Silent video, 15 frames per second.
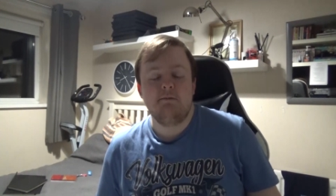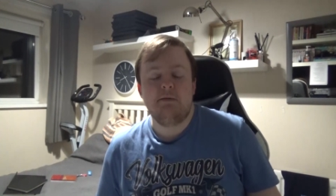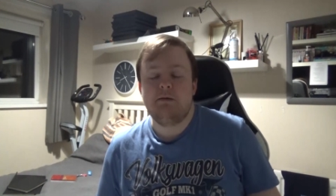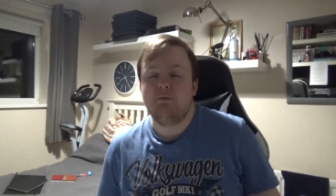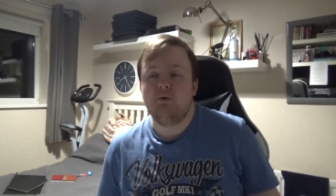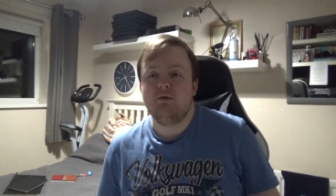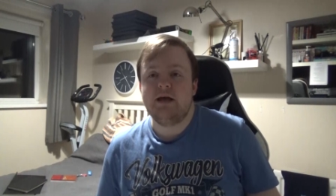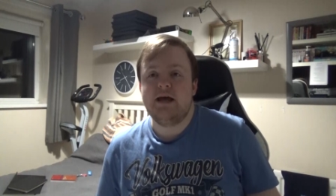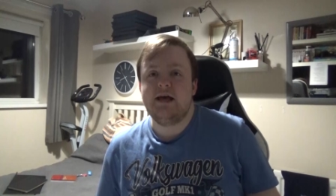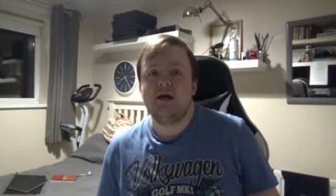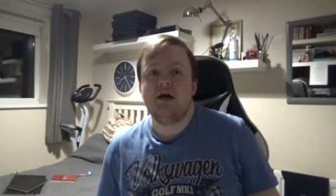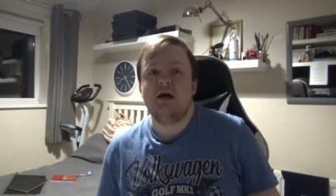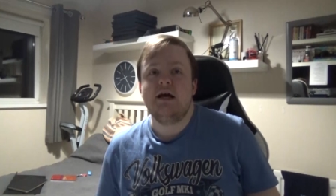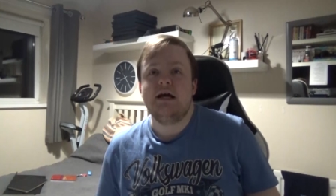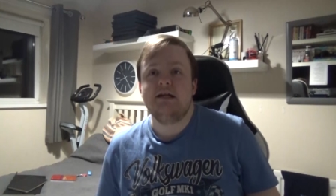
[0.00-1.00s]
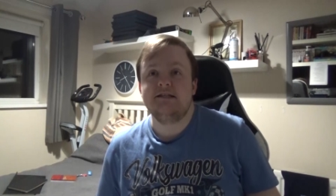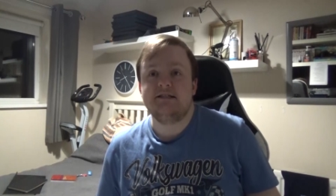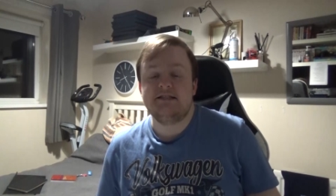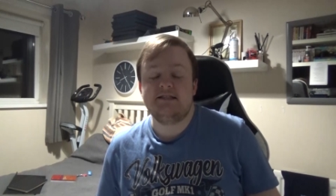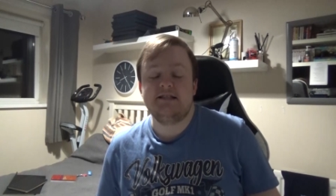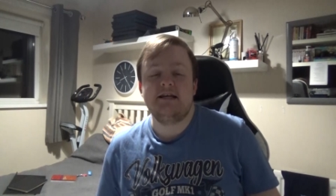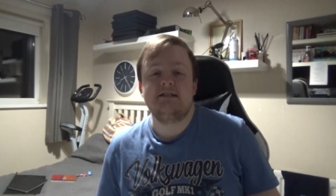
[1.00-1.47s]
People they
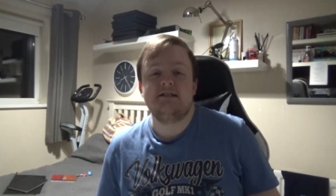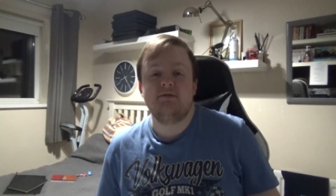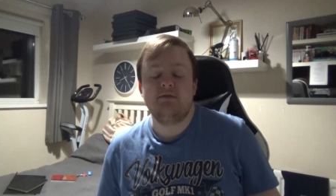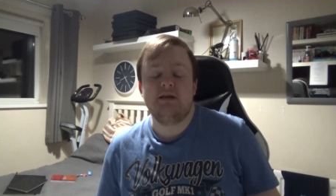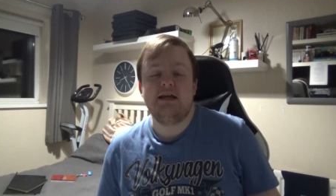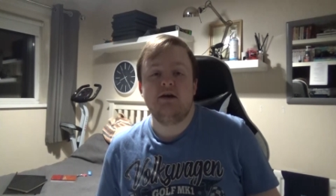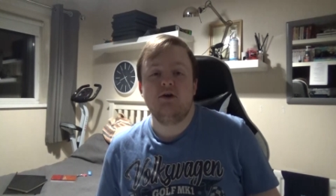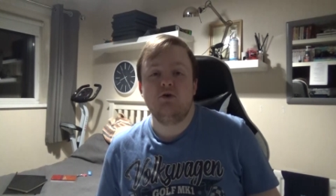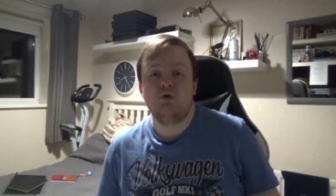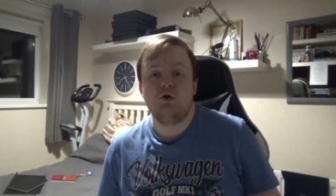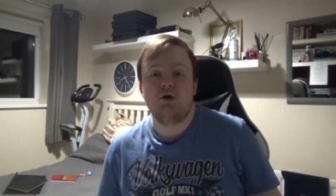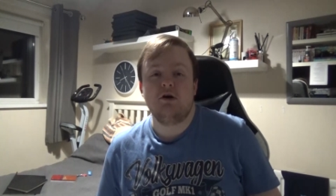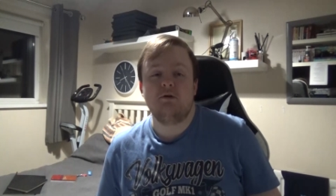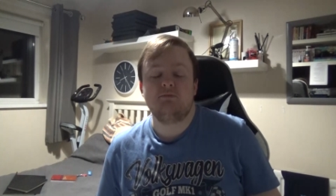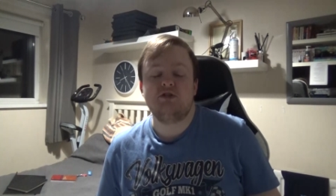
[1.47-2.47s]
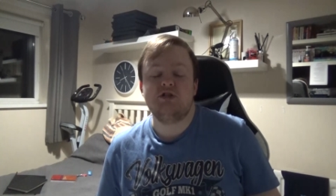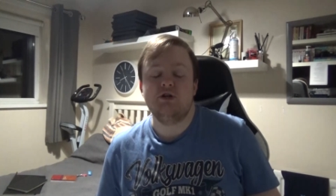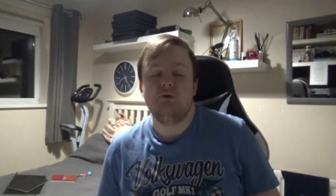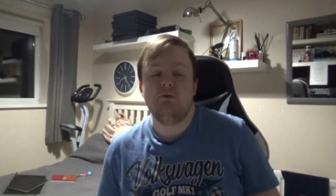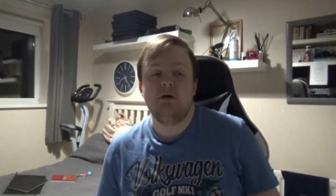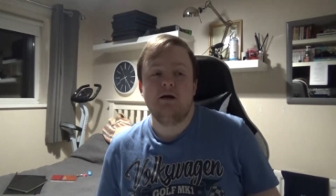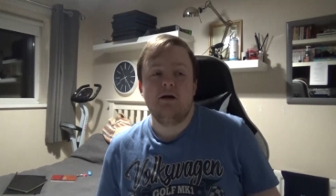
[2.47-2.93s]
instinctively look up
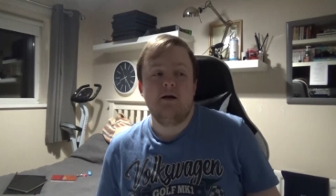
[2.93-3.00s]
to.